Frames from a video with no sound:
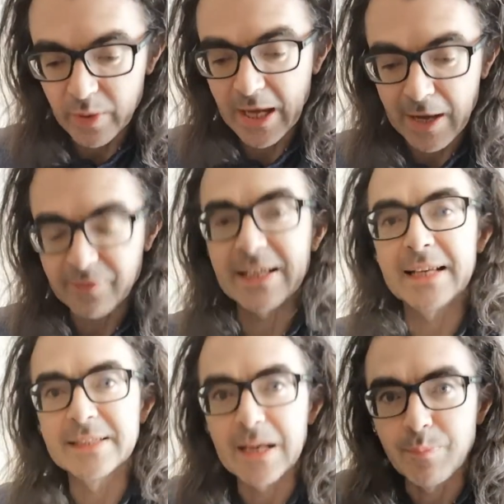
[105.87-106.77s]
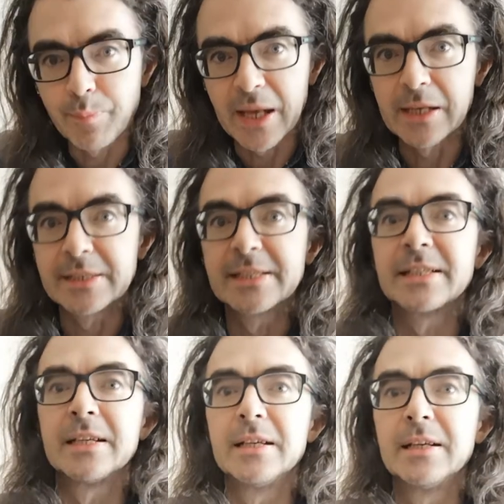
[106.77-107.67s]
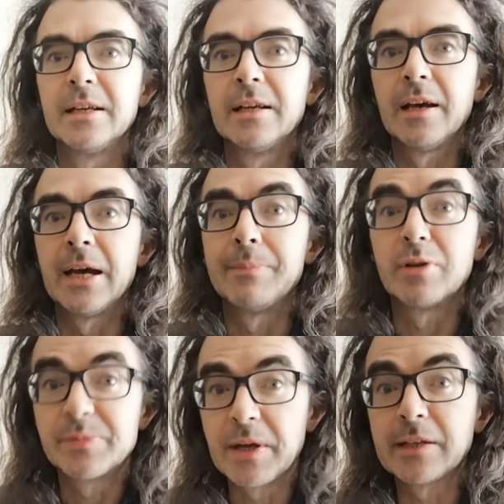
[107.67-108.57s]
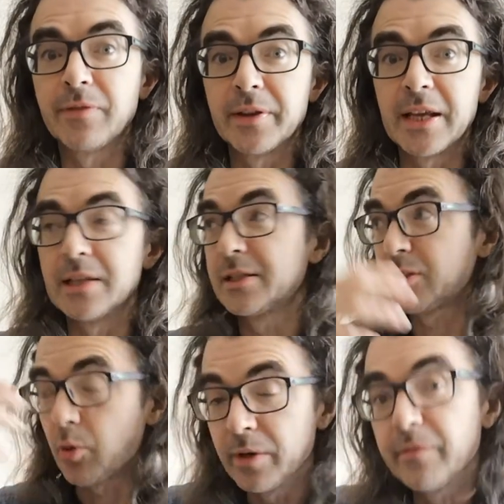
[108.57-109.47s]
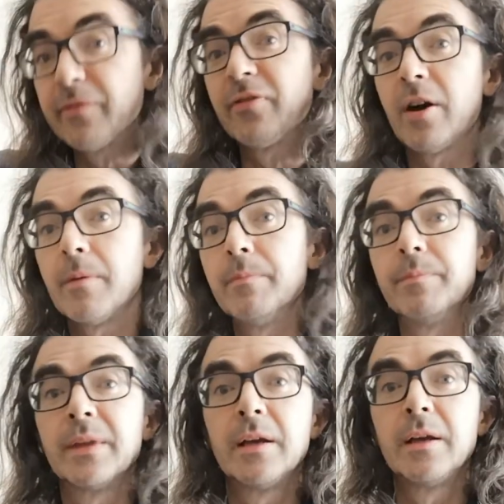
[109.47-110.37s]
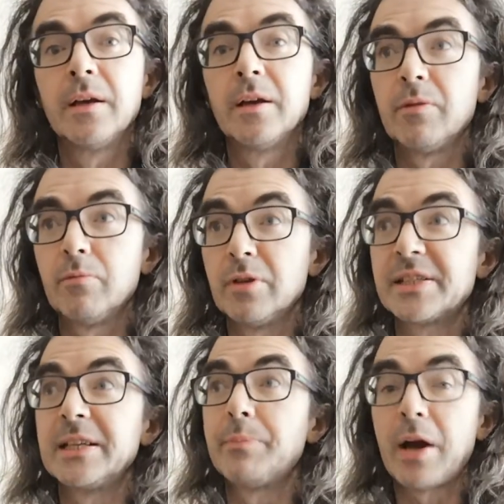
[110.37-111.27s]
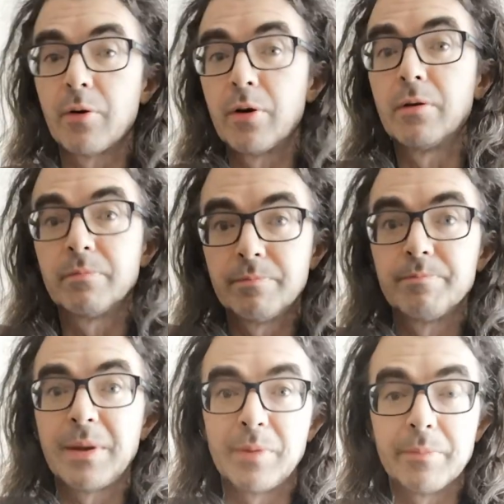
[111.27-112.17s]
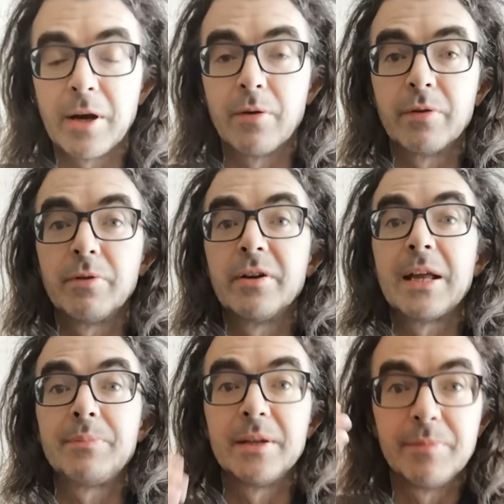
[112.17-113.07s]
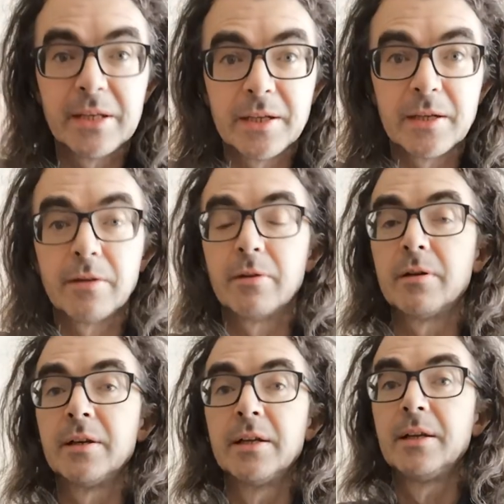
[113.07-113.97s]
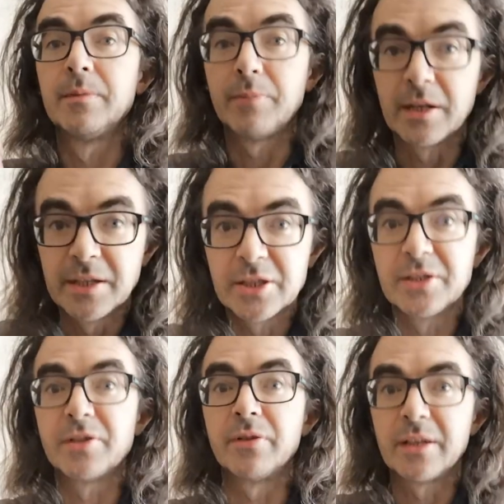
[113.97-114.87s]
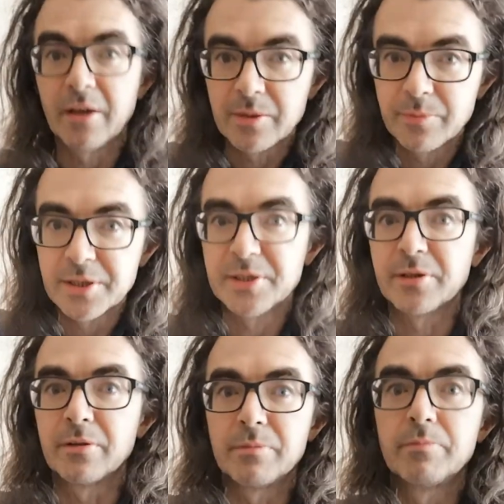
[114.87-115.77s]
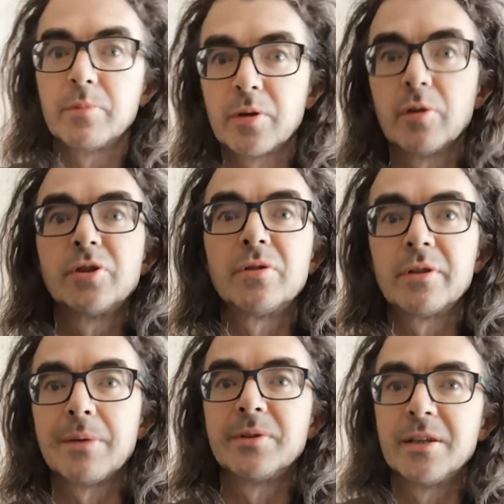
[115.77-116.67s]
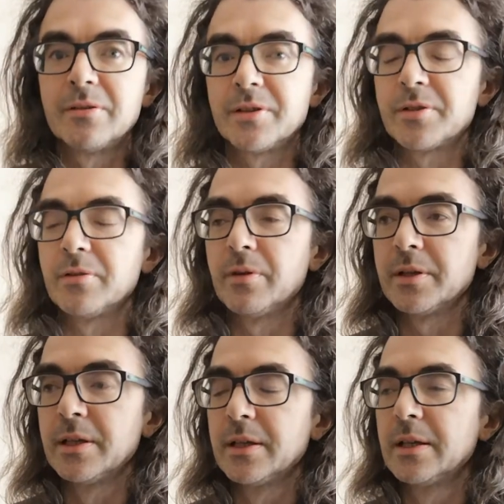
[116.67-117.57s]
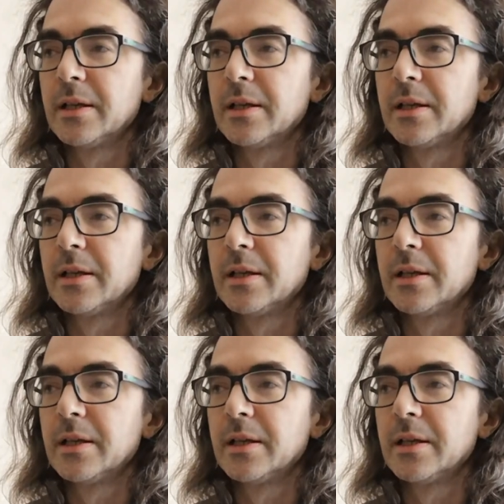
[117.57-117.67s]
we haven't had that balanced perspective on things coming from, we'll say, the power, people in power, whether that be in media or politicians or economists or cultural commentators and so on.